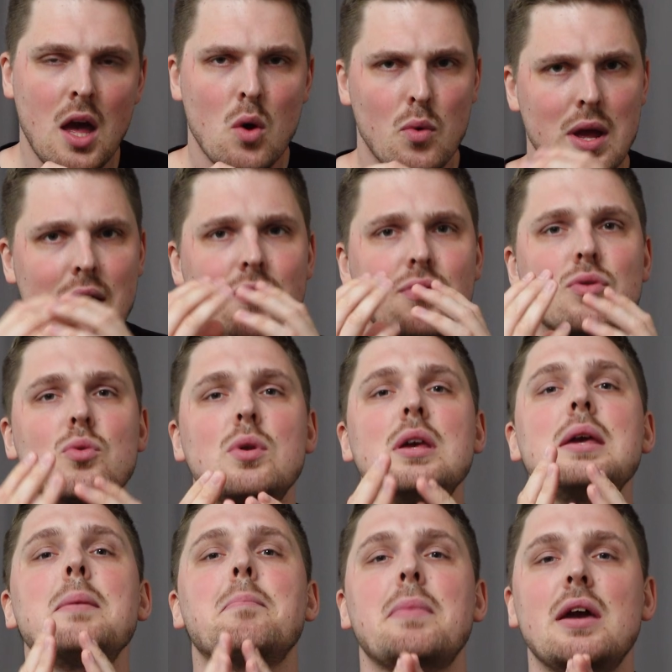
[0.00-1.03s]
We have
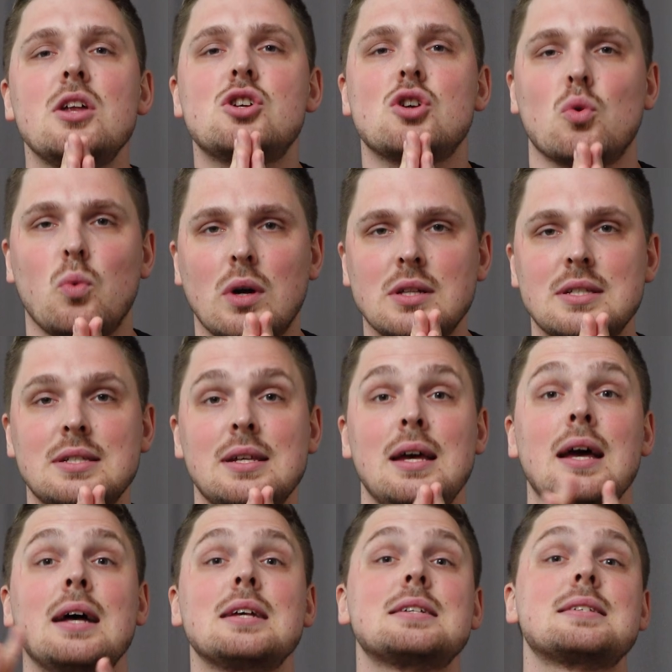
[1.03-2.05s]
3 major ones:
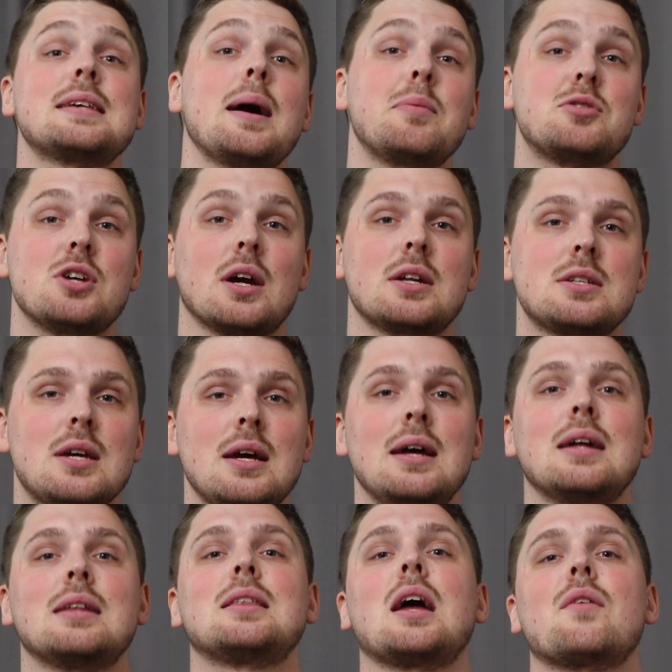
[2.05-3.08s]
subject,
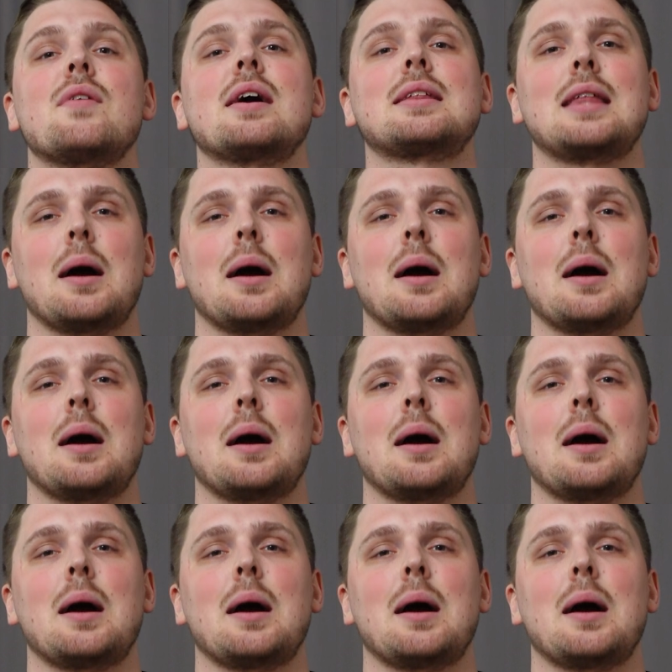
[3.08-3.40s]
direct